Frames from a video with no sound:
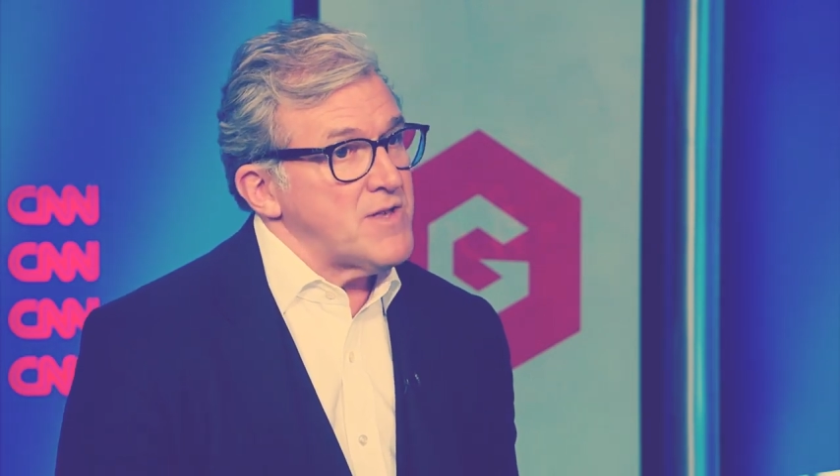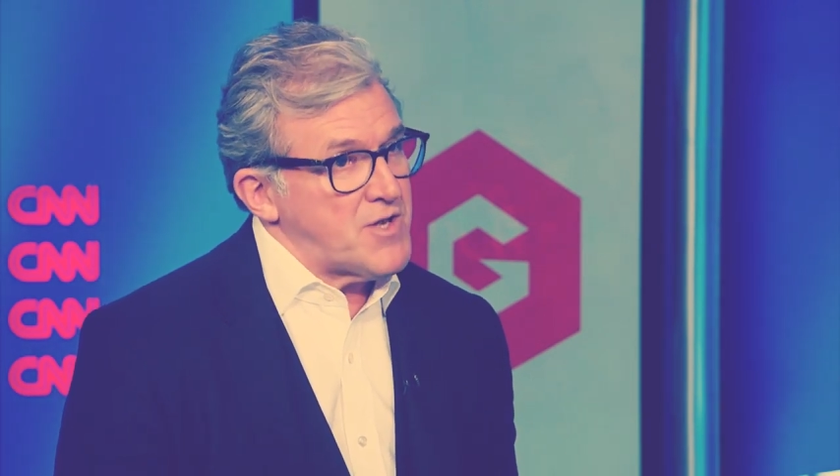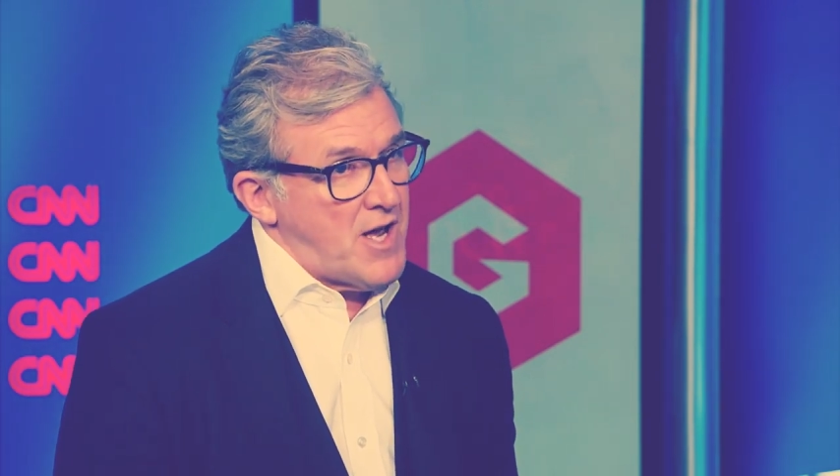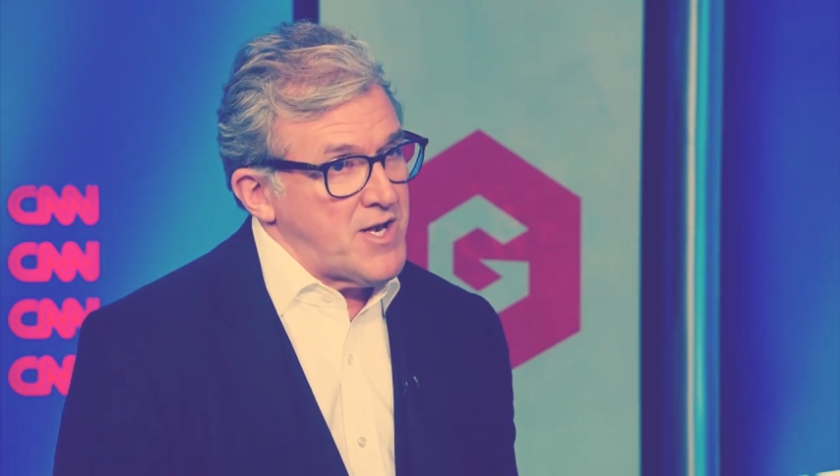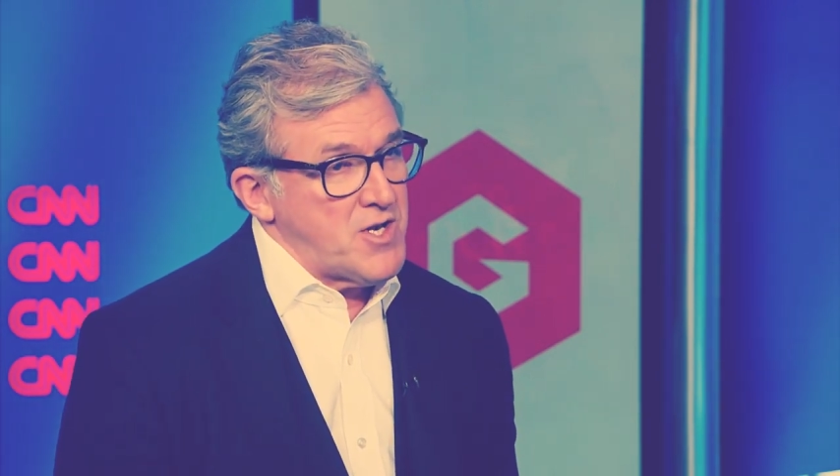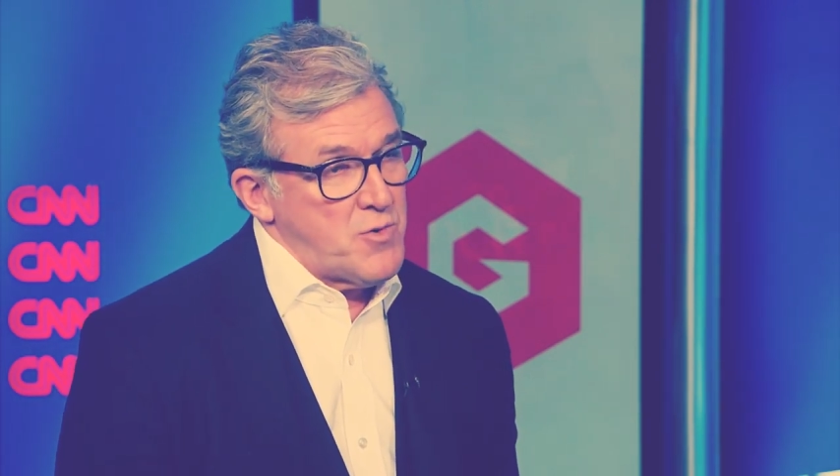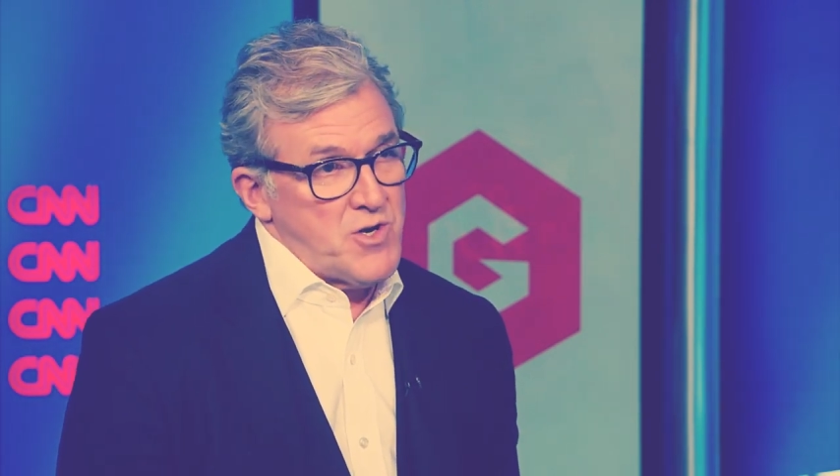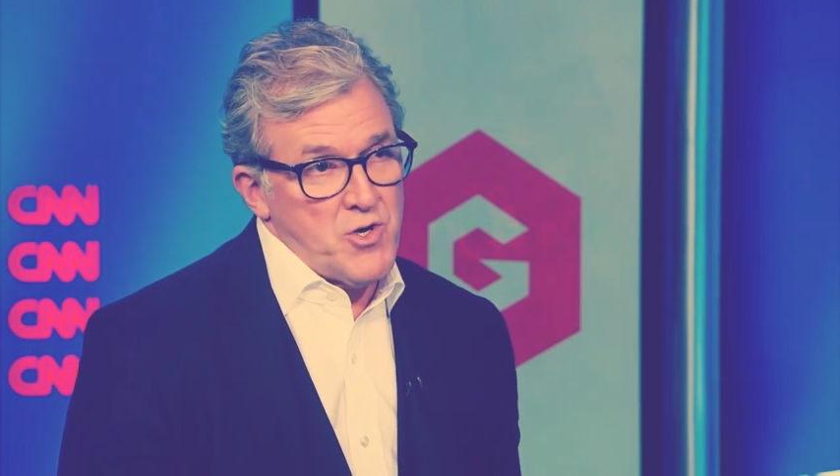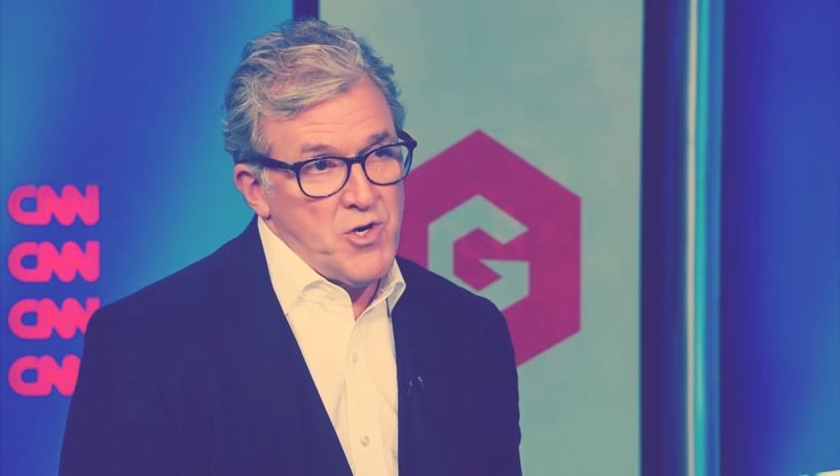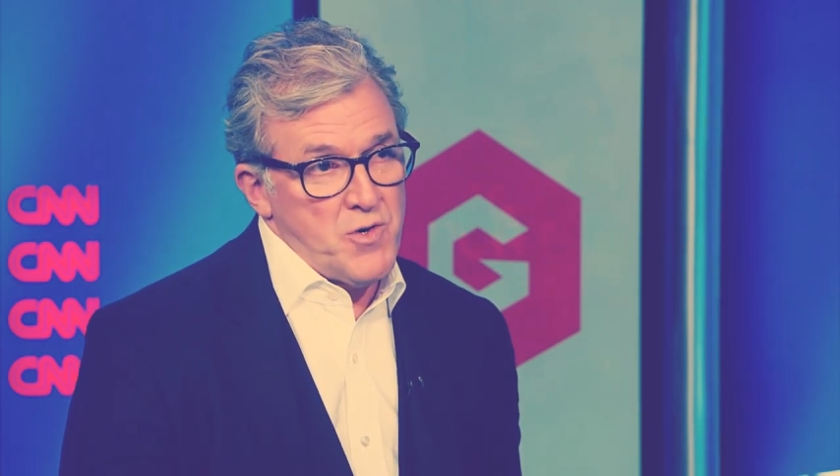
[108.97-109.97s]
starting to
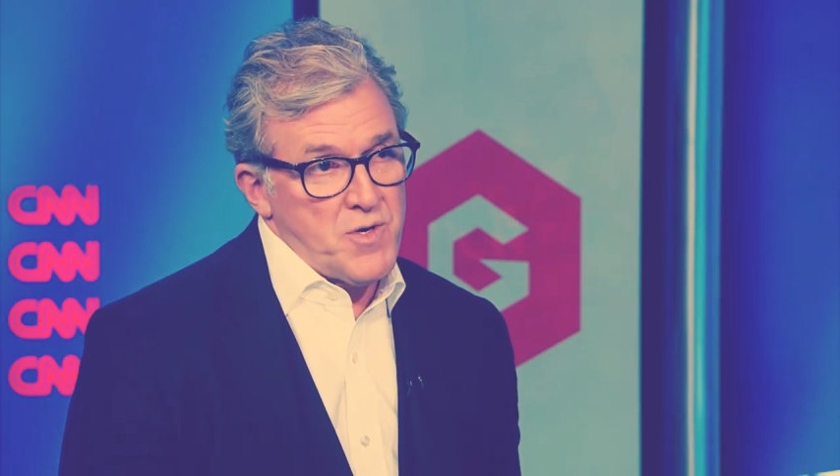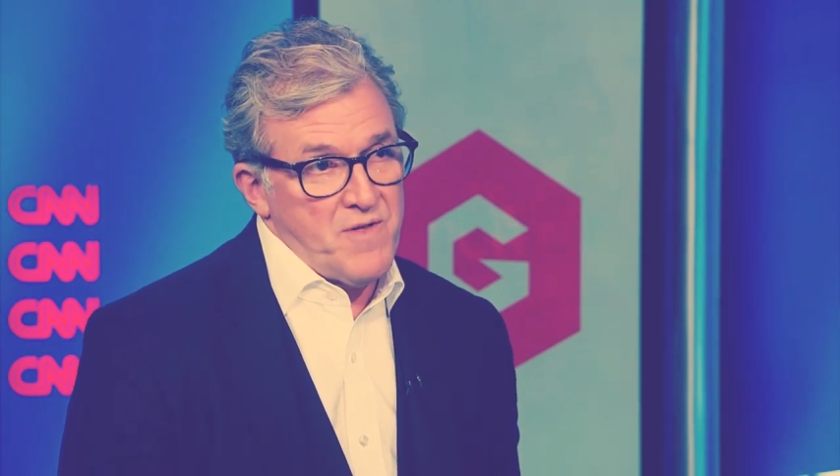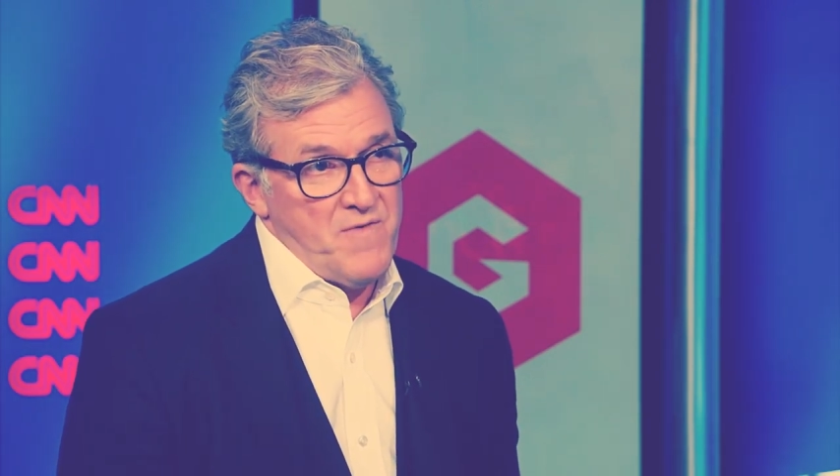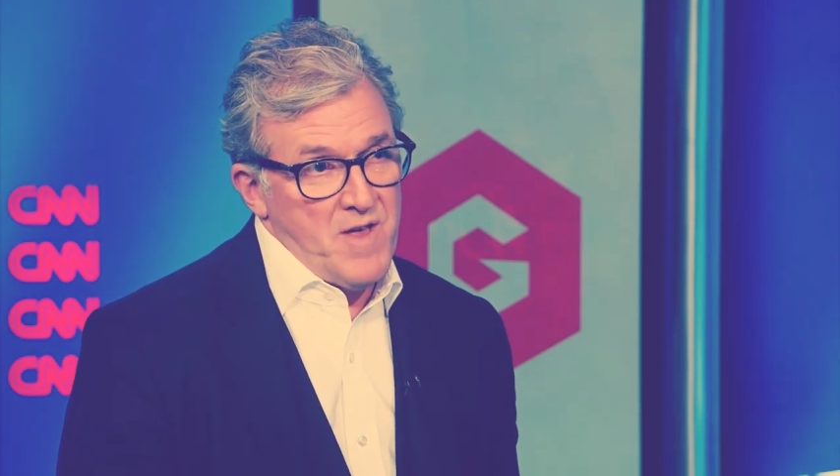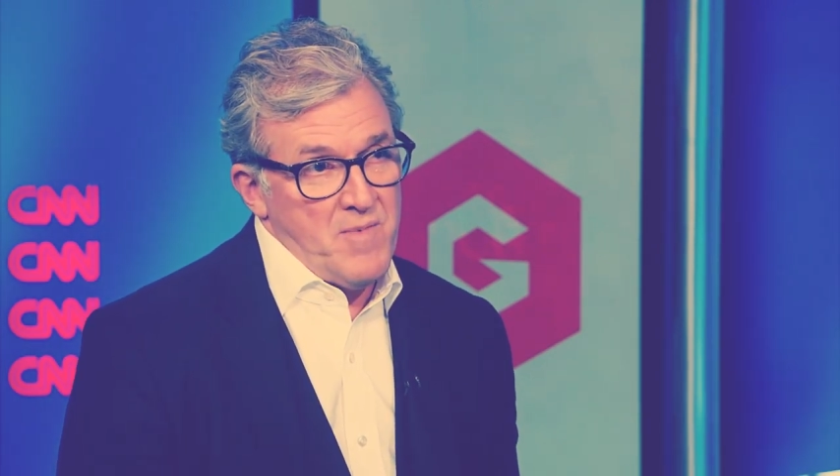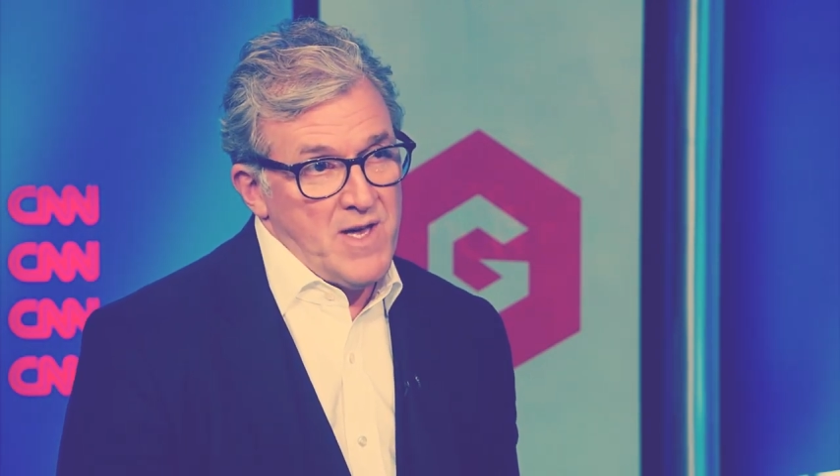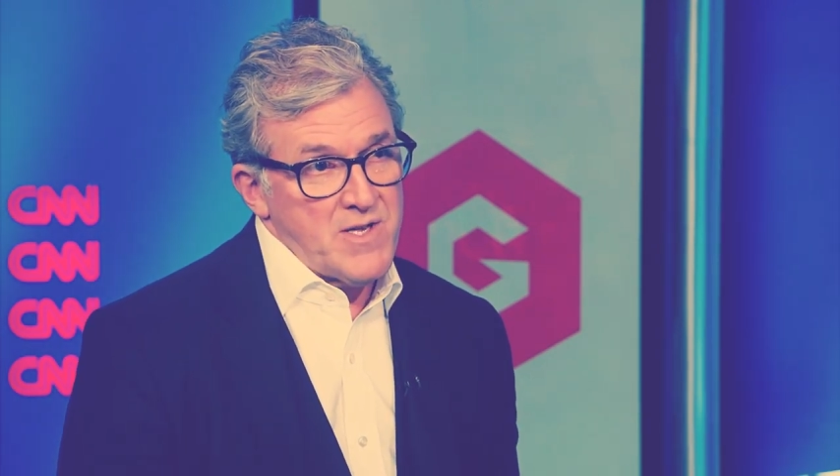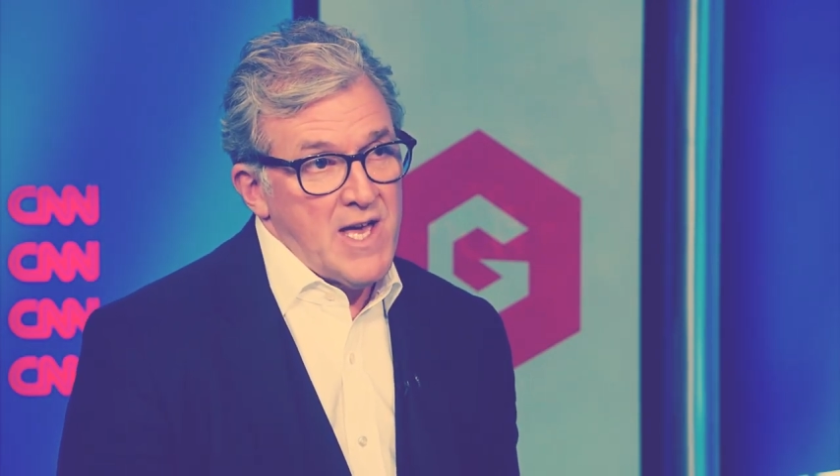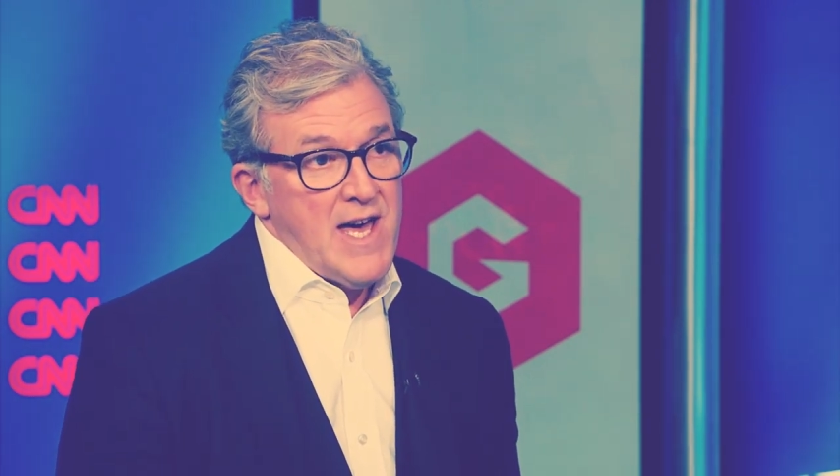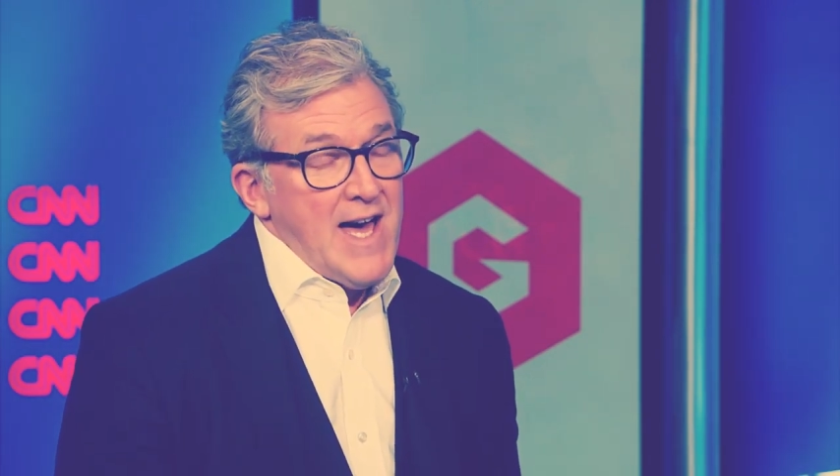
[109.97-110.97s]
introduce the females.